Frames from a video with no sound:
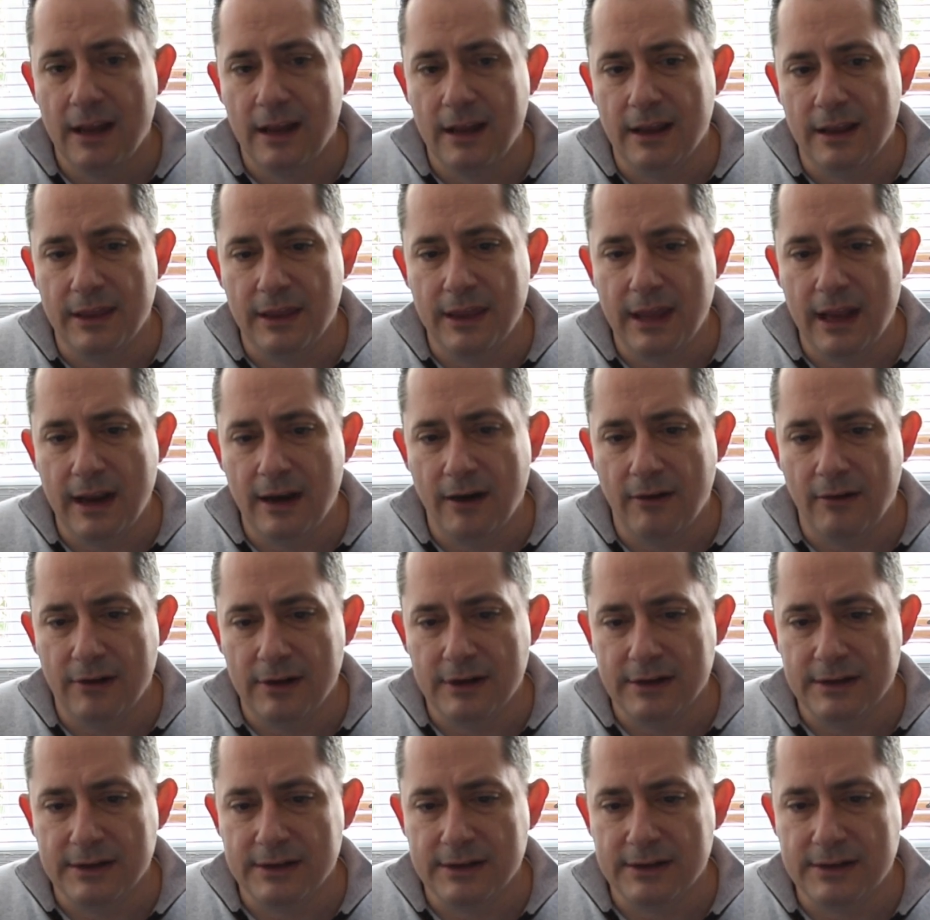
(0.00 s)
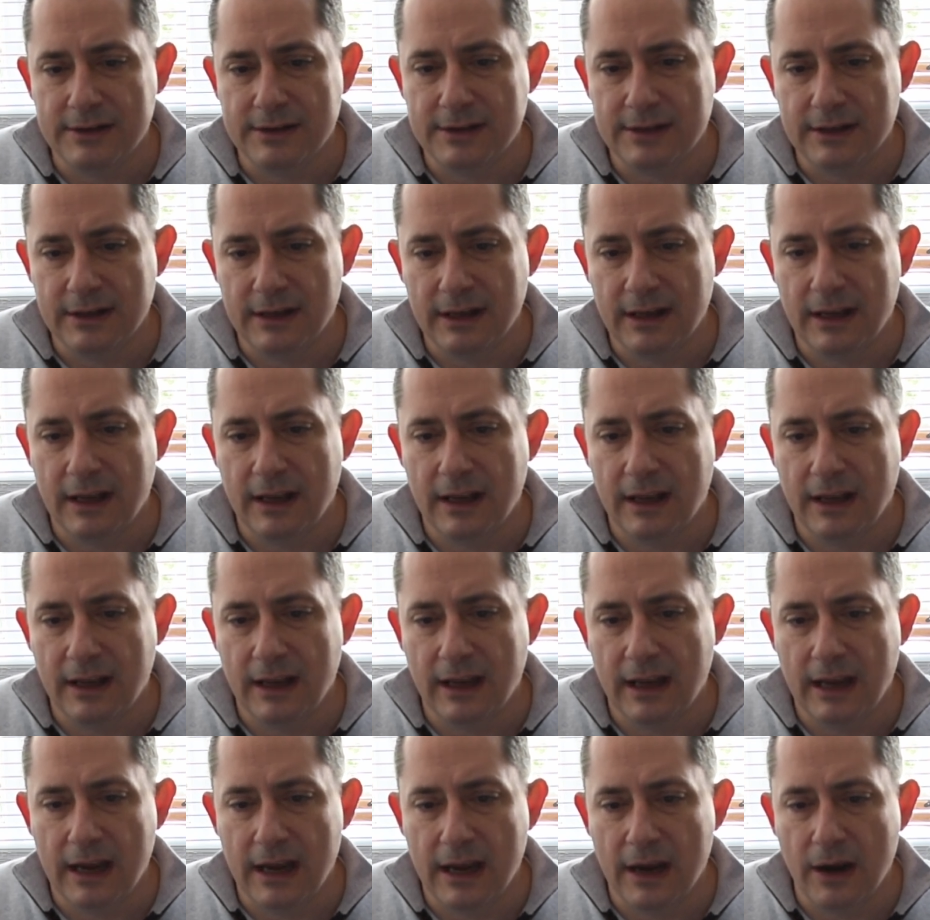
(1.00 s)
there is
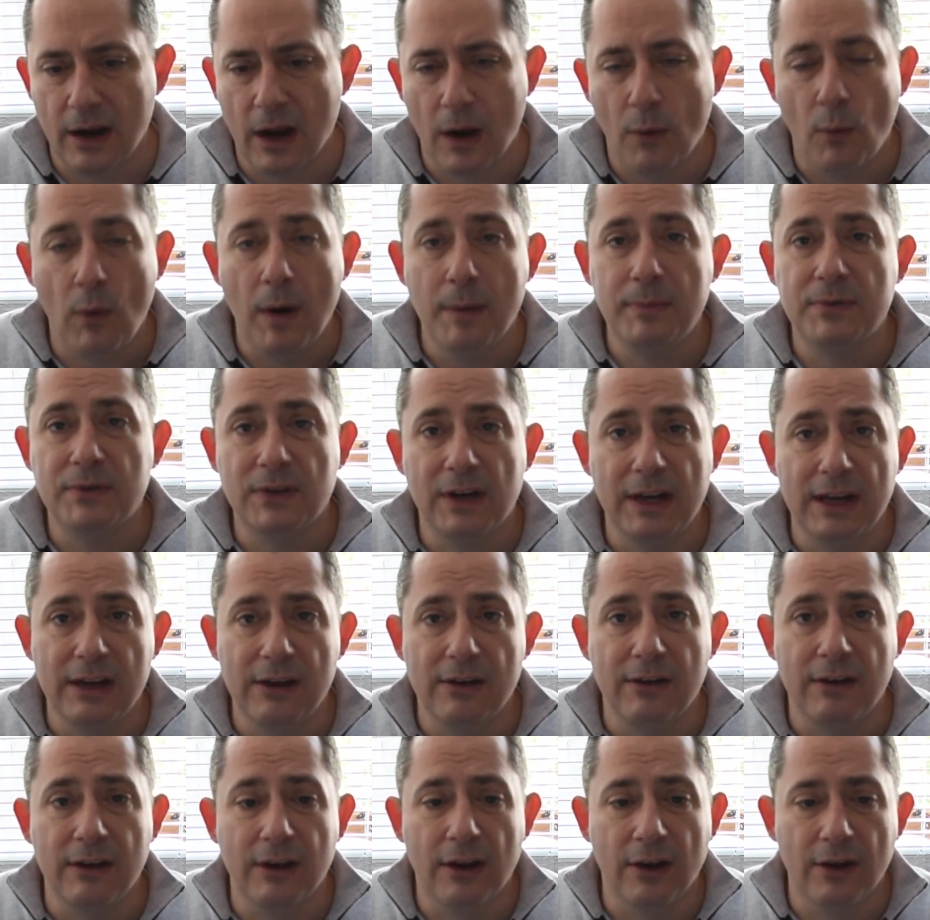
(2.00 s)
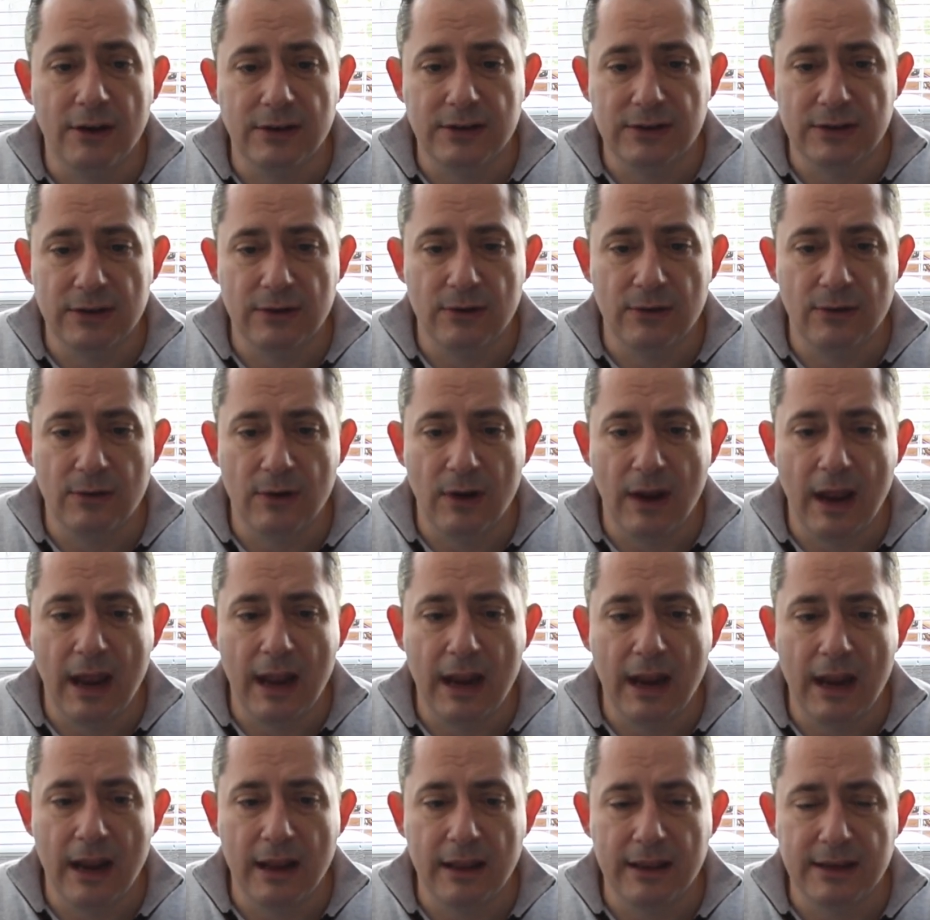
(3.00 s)
a website you can go to,
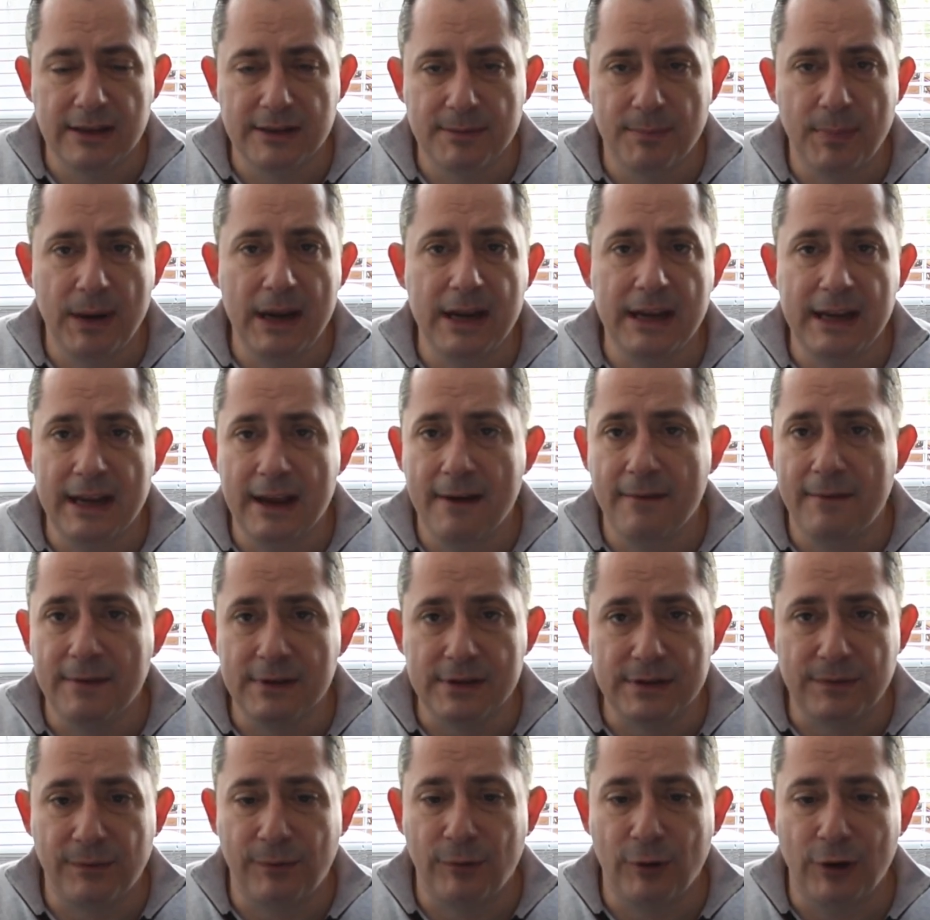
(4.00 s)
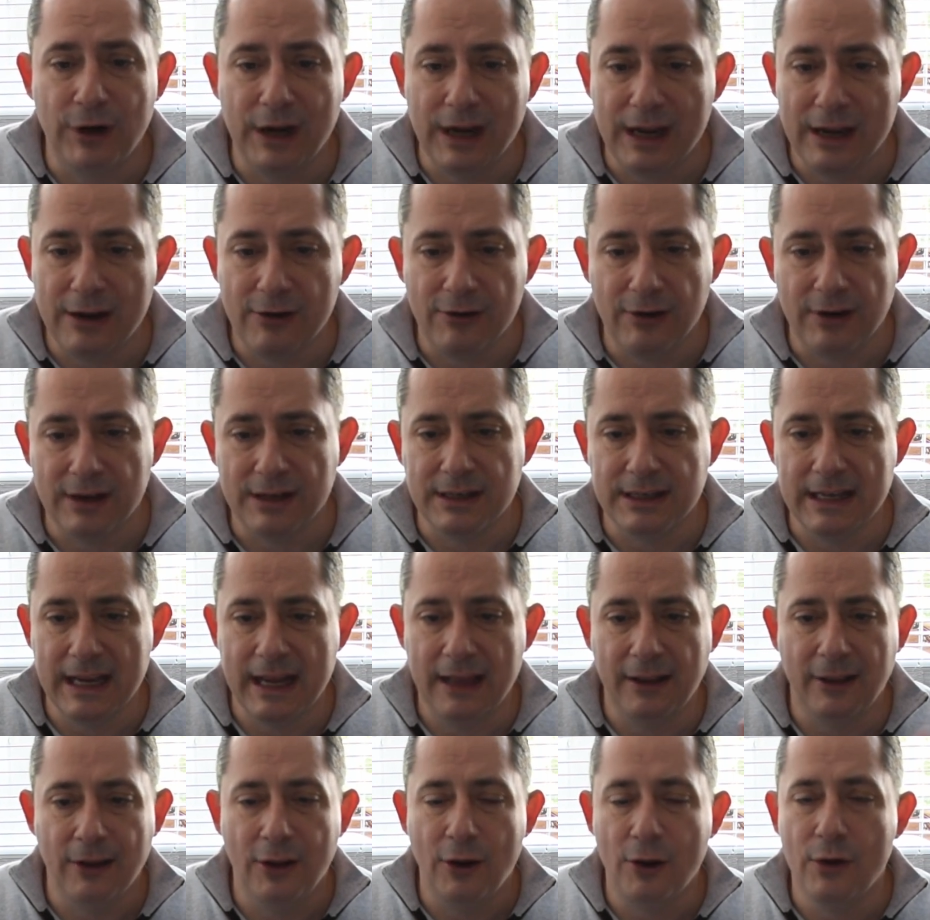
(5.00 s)
and there's a PDF, it's free, you can
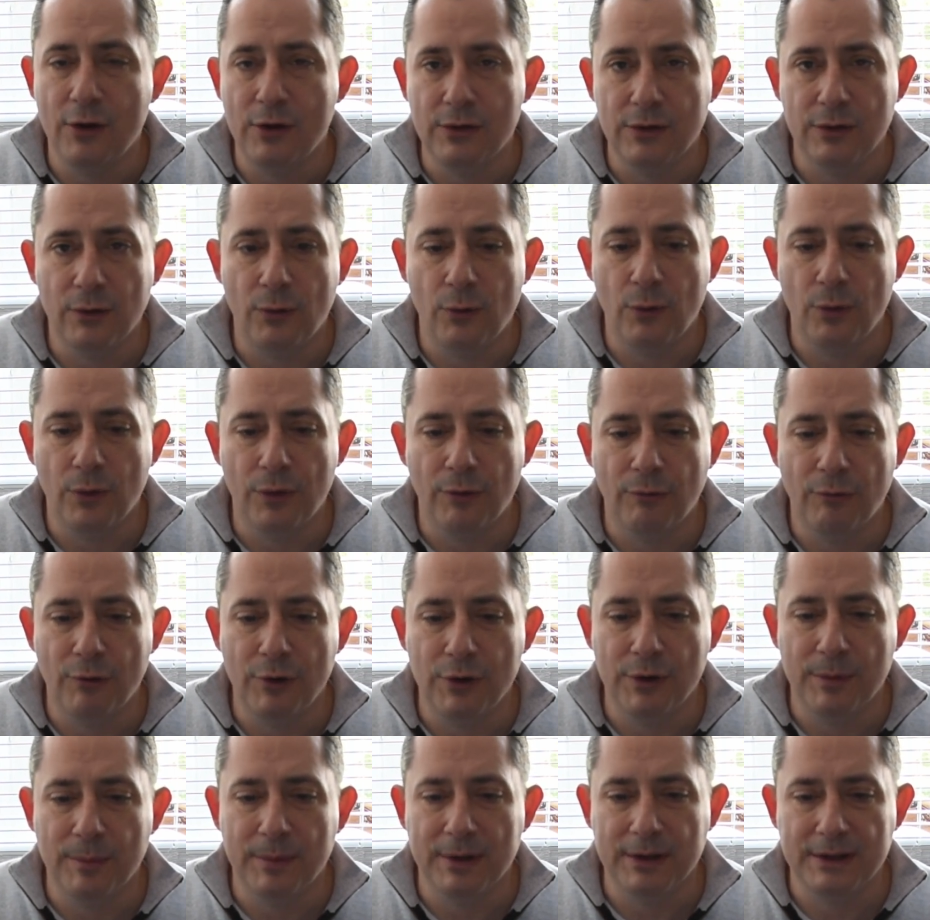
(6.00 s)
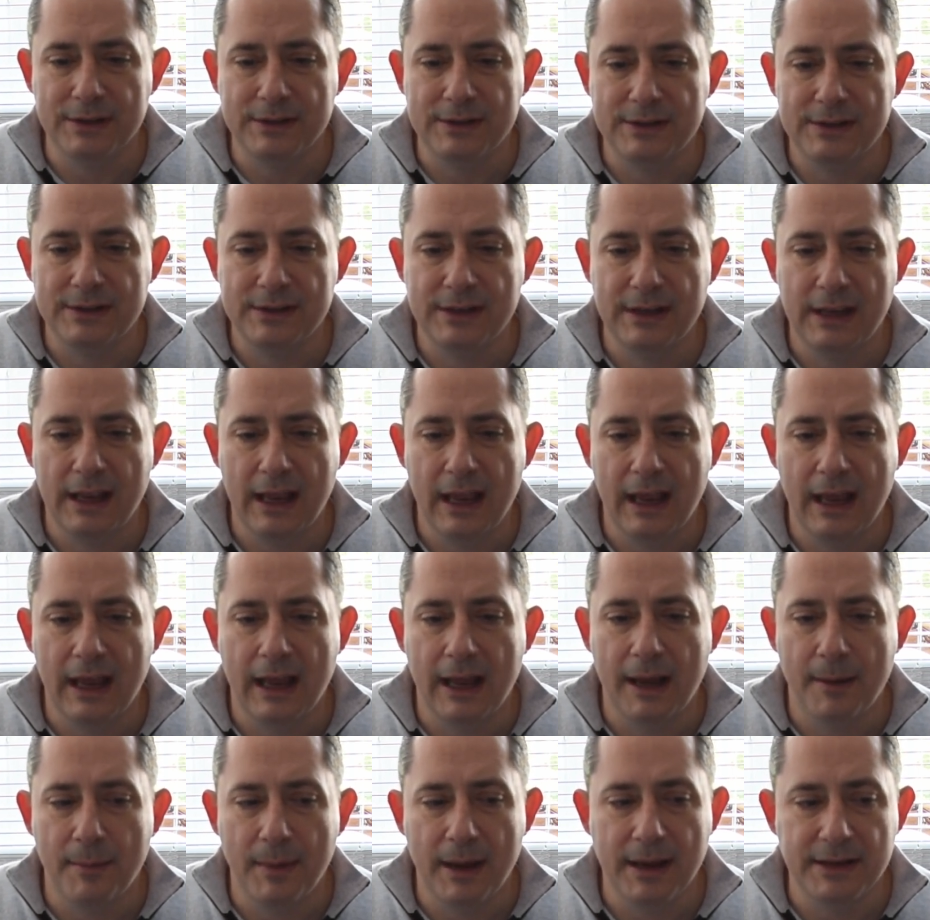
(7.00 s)
download all the rudiments
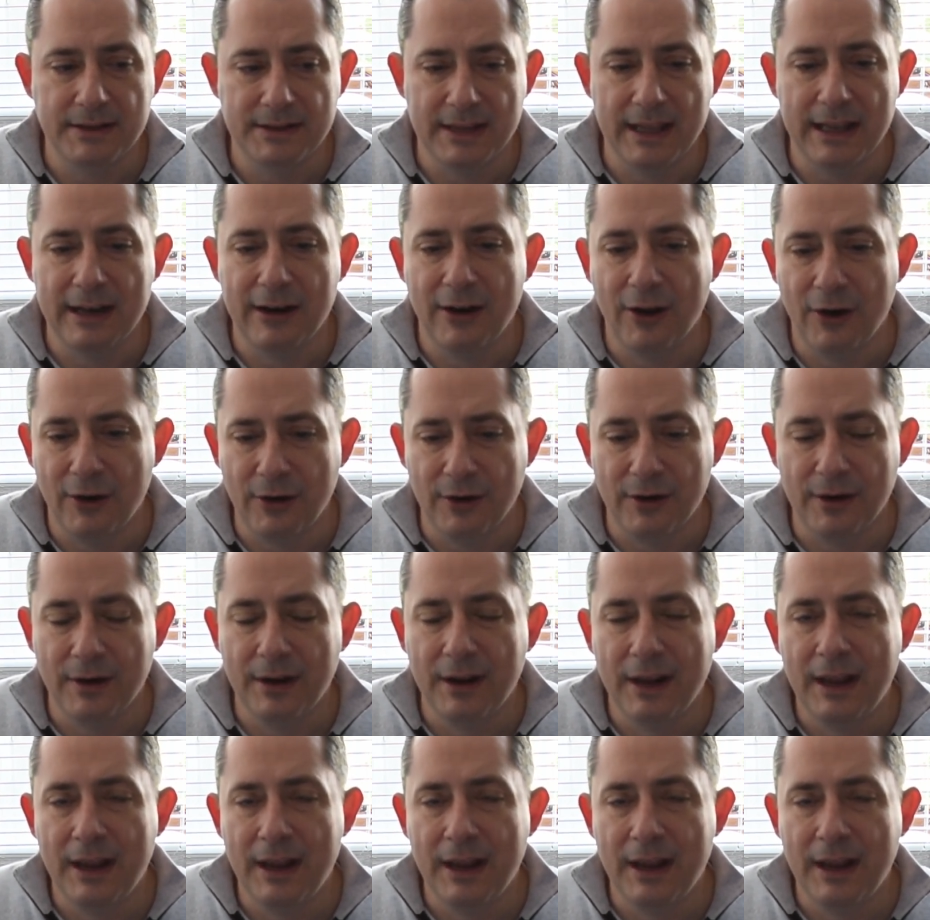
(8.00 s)
as they're known.